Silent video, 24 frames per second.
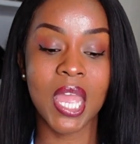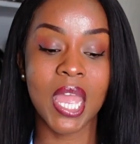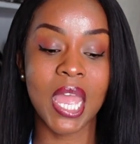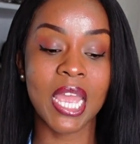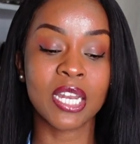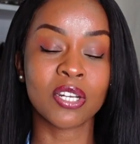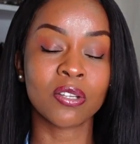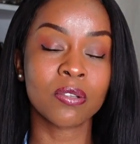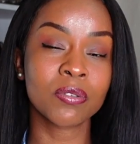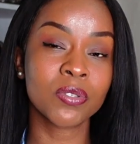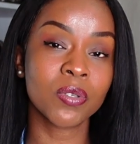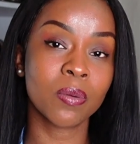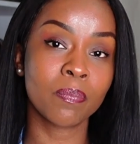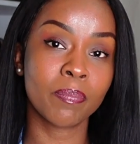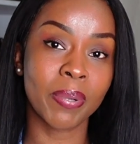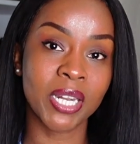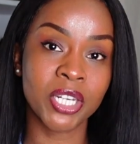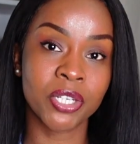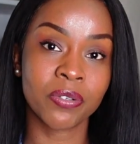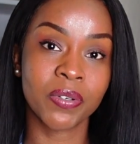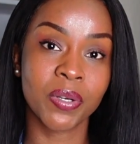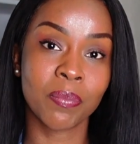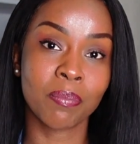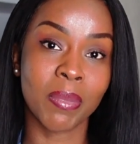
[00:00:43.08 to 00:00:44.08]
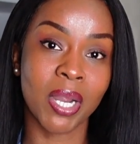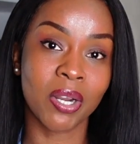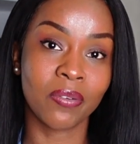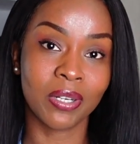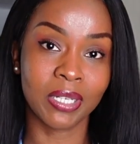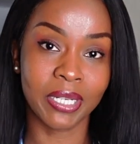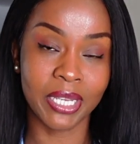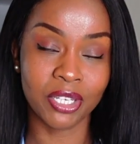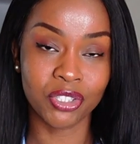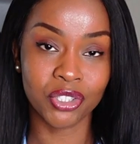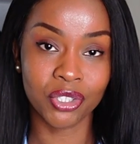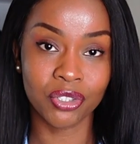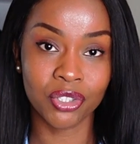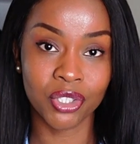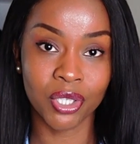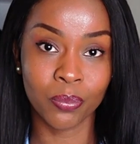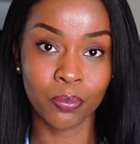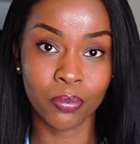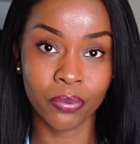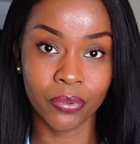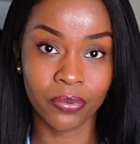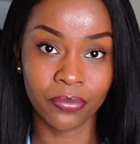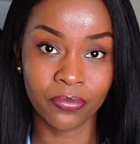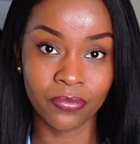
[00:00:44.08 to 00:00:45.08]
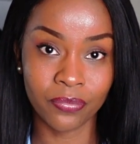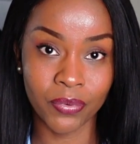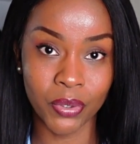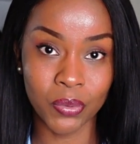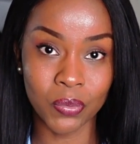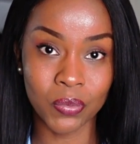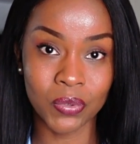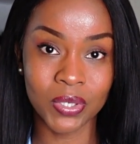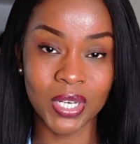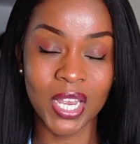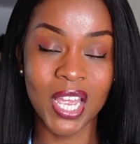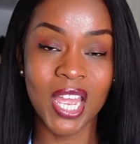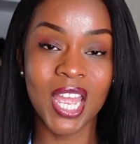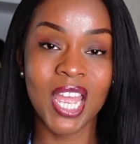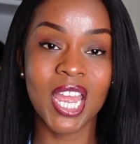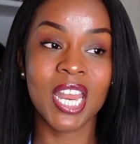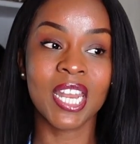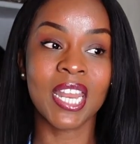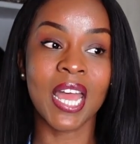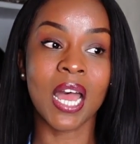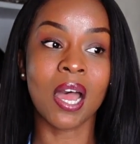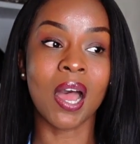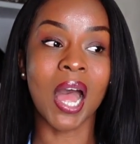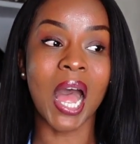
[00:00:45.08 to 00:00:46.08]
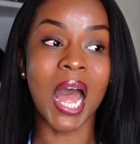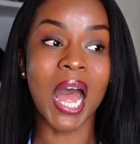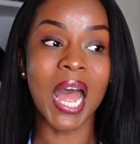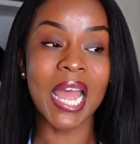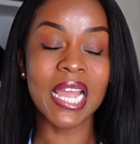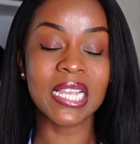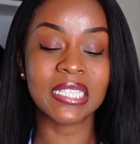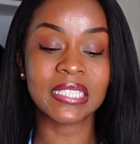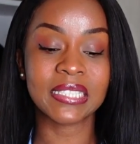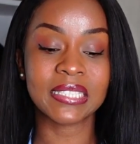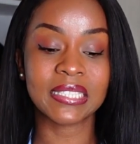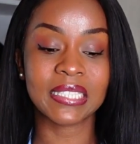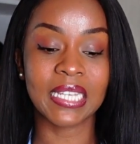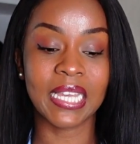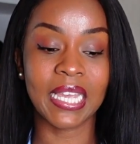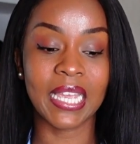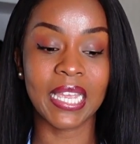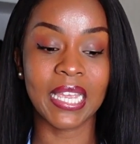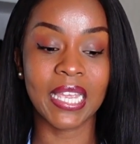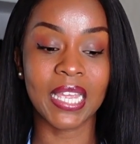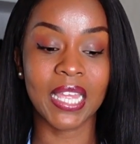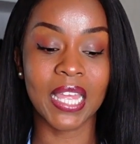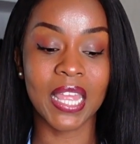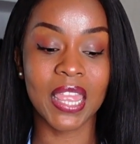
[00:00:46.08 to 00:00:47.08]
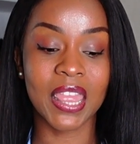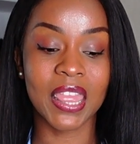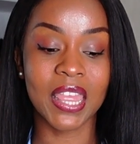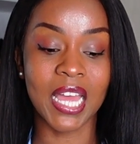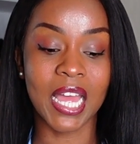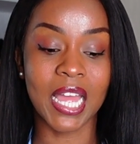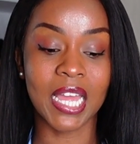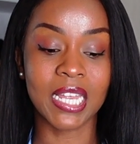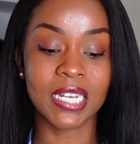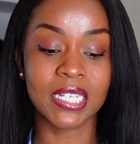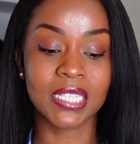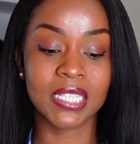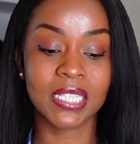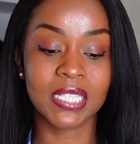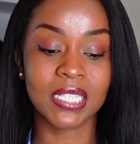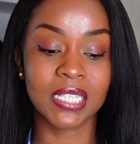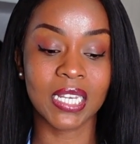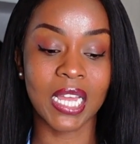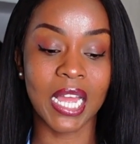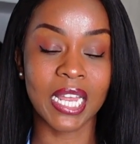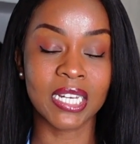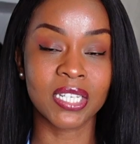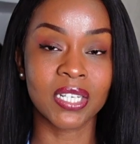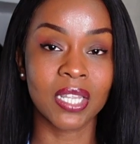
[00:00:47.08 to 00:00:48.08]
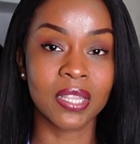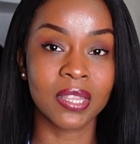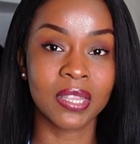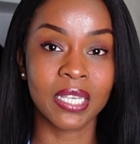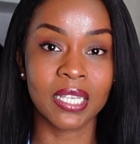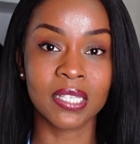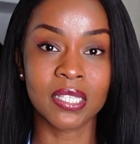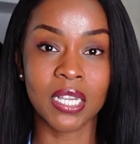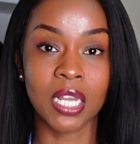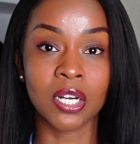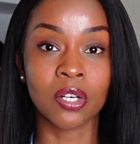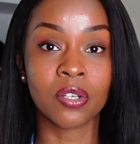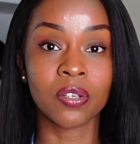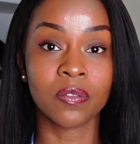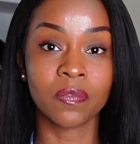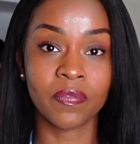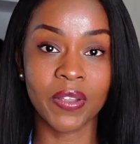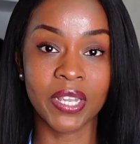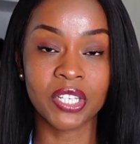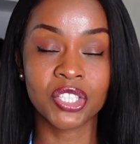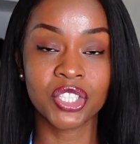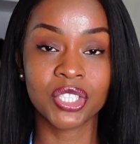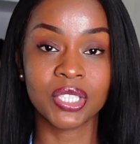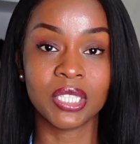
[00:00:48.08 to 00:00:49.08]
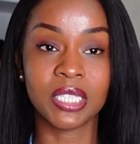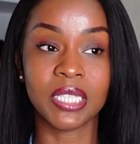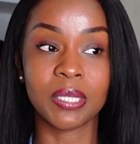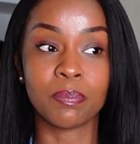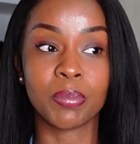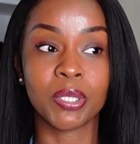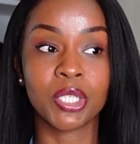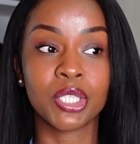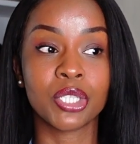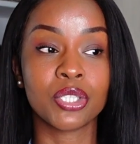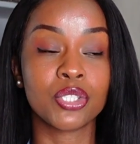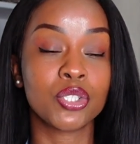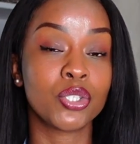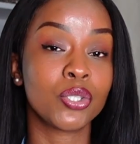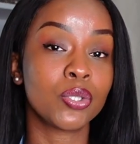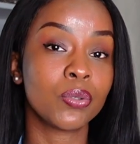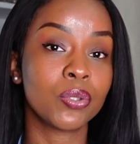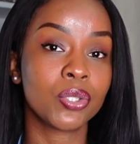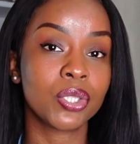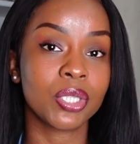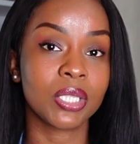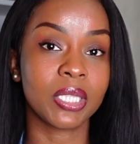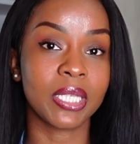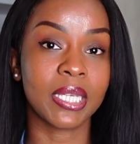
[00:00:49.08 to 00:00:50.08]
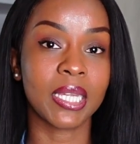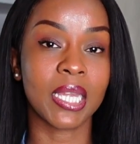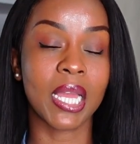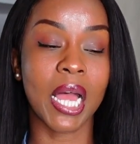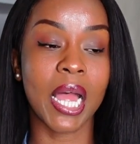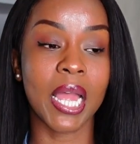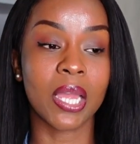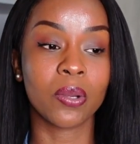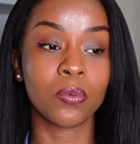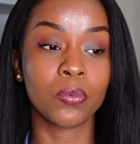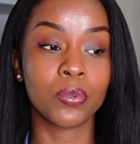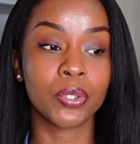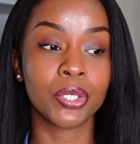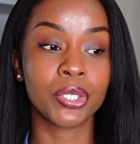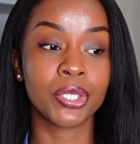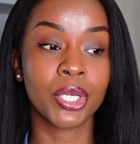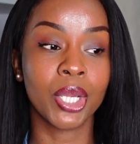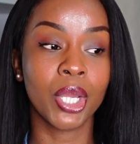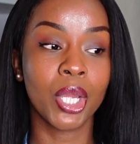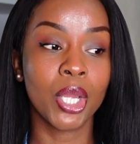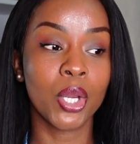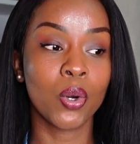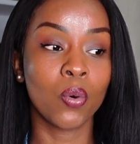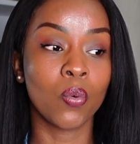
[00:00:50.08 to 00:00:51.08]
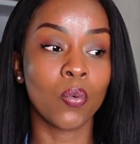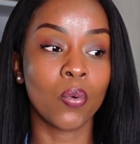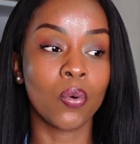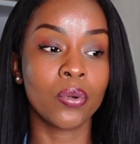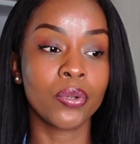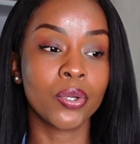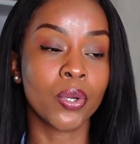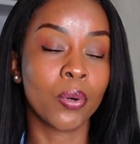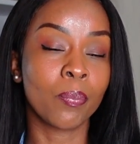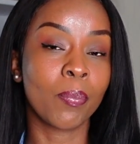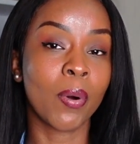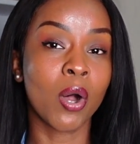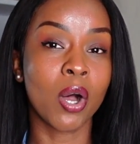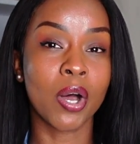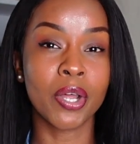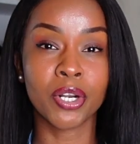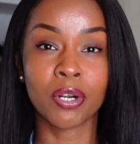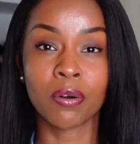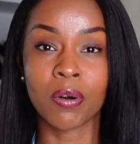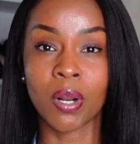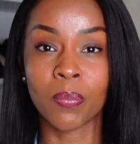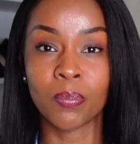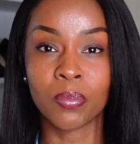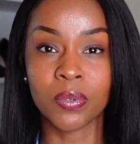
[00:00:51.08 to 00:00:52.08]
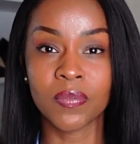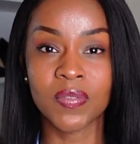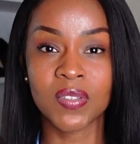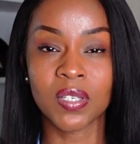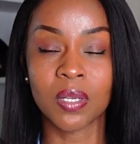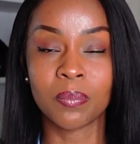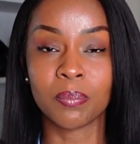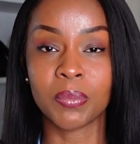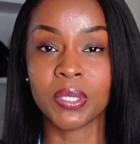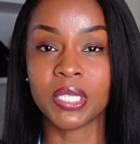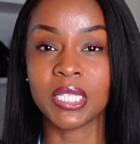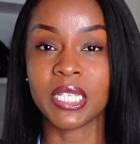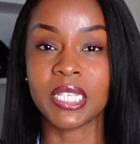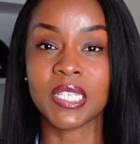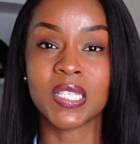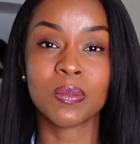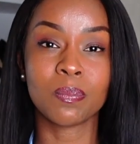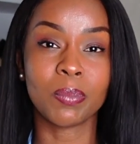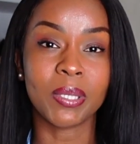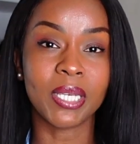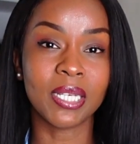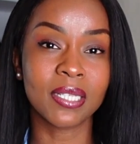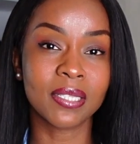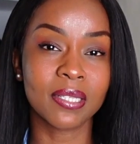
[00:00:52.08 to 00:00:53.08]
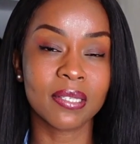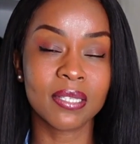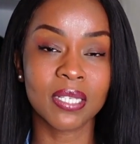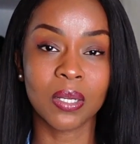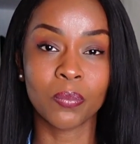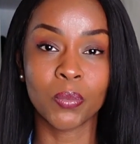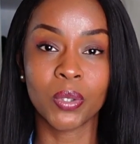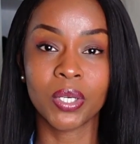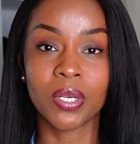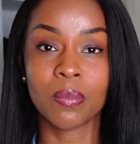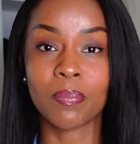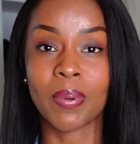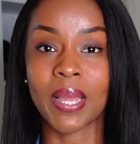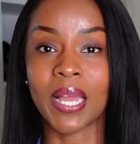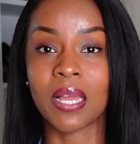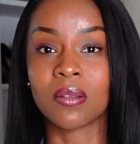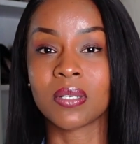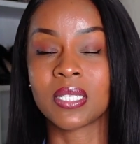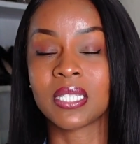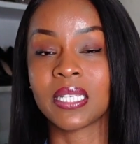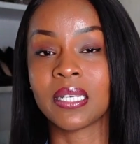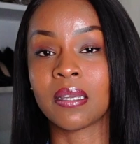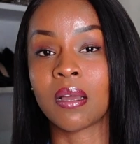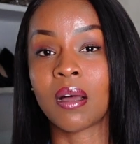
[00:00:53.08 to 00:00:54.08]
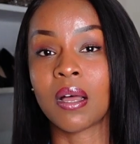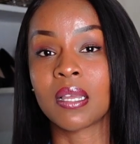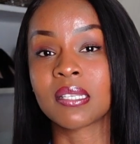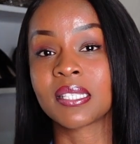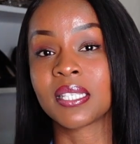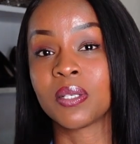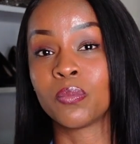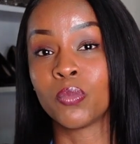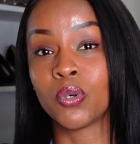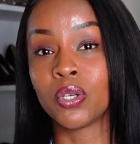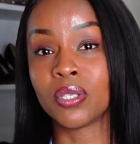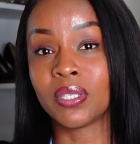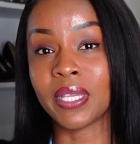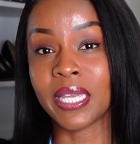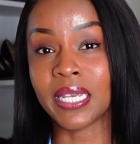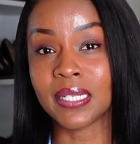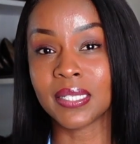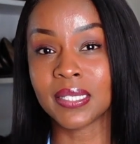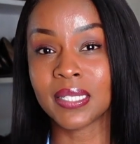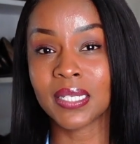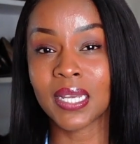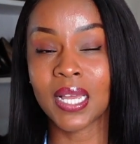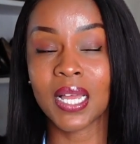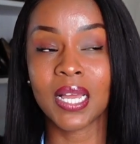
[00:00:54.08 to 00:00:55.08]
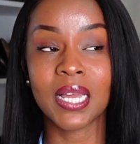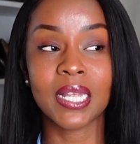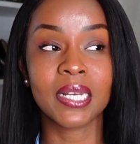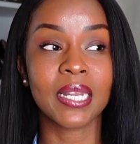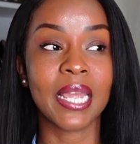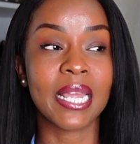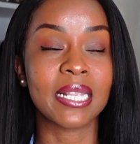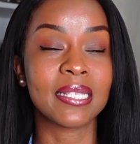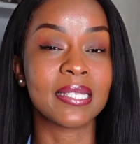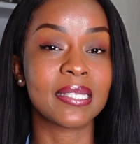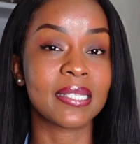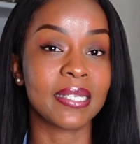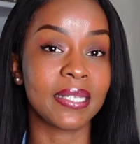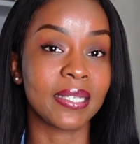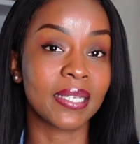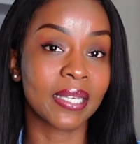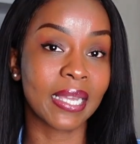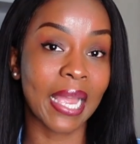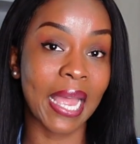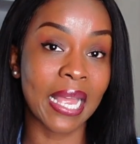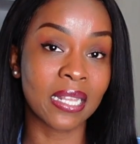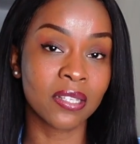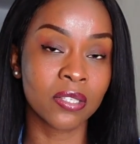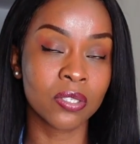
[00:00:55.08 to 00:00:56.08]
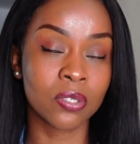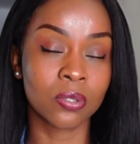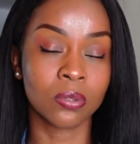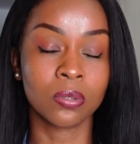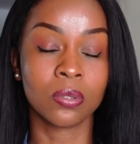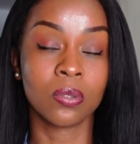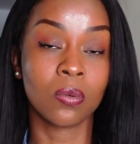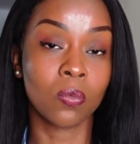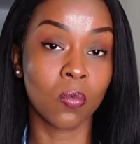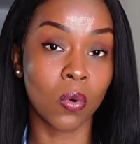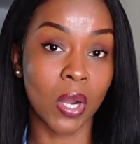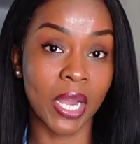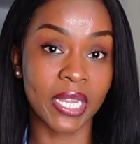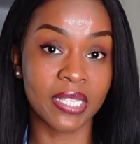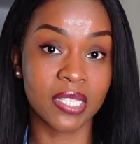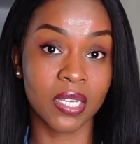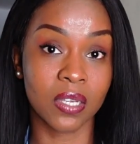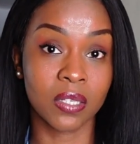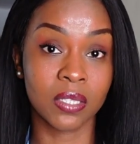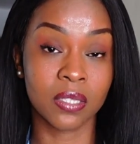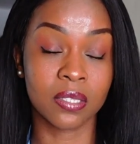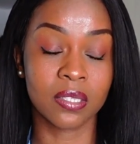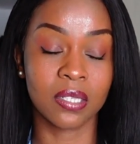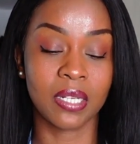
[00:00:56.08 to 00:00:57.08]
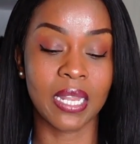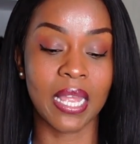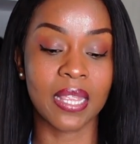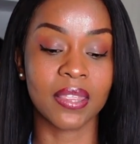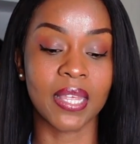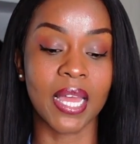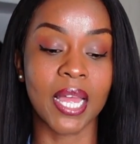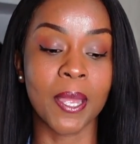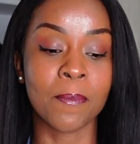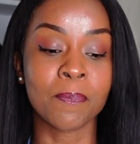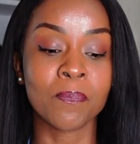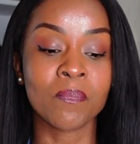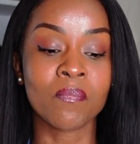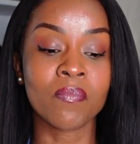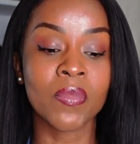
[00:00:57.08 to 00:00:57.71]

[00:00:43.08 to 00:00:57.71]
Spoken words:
and also bettering my relationship with food. Now, I say that I've done things unconventionally because usually I would, you know, partner up with somebody, speak to someone about it, ask them what they've done, and seek counsel, wise counsel at that.